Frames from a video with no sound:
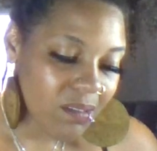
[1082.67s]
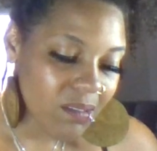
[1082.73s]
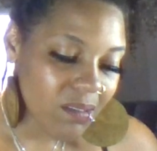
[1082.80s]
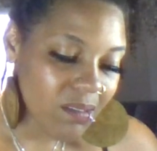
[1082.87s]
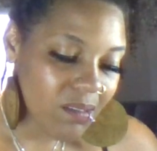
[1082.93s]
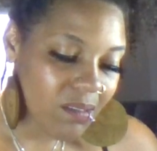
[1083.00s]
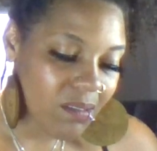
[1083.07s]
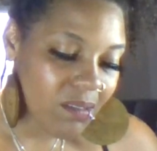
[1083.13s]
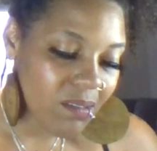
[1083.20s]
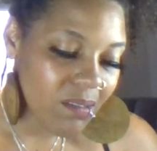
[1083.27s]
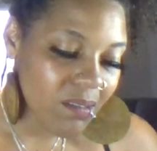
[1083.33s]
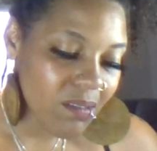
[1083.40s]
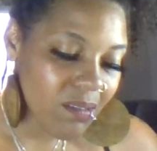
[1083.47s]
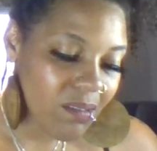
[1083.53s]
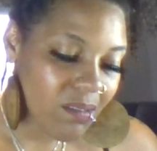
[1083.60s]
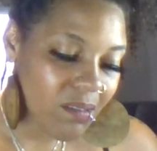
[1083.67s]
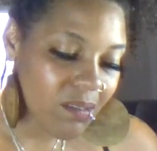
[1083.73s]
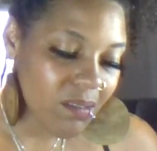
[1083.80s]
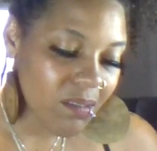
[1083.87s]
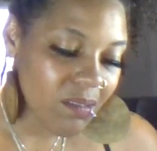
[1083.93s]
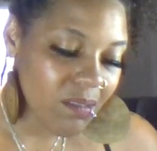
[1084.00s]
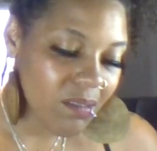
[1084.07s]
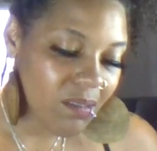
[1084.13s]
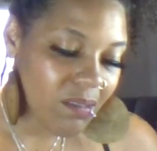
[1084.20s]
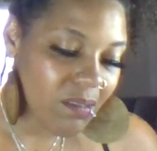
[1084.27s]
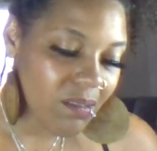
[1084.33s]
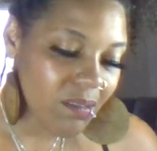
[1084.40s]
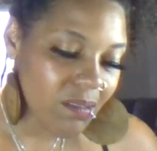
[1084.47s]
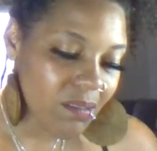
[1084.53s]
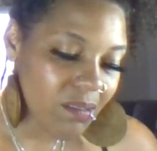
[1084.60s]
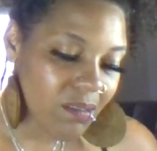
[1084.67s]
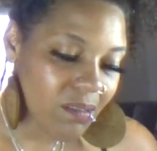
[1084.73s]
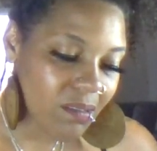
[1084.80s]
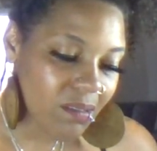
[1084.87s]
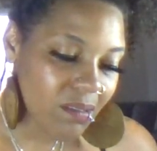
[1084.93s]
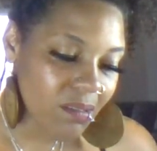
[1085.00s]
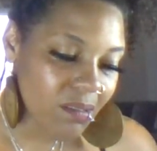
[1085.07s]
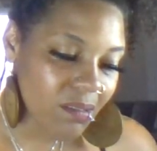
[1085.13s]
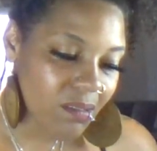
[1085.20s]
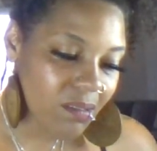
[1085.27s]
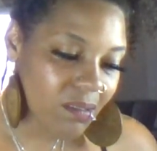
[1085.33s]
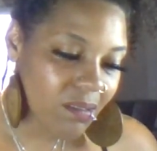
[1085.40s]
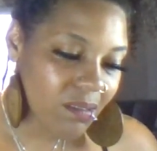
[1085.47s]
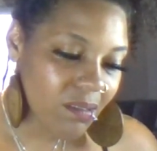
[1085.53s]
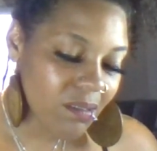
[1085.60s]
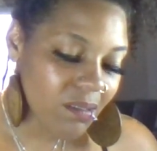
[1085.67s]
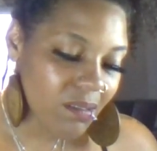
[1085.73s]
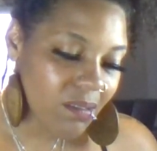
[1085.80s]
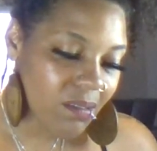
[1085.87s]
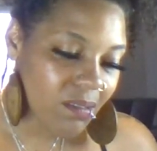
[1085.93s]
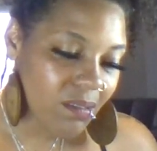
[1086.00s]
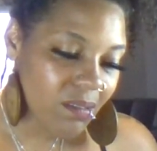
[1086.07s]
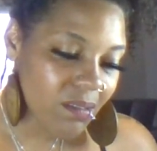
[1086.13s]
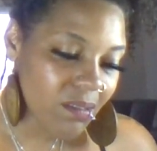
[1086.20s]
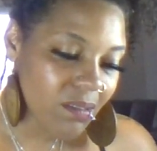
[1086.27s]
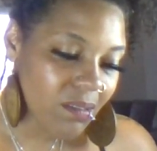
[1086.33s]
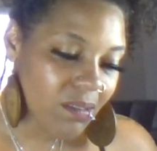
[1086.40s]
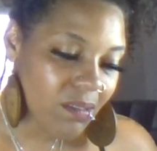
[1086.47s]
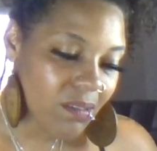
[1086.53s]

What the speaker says: Nothing is said.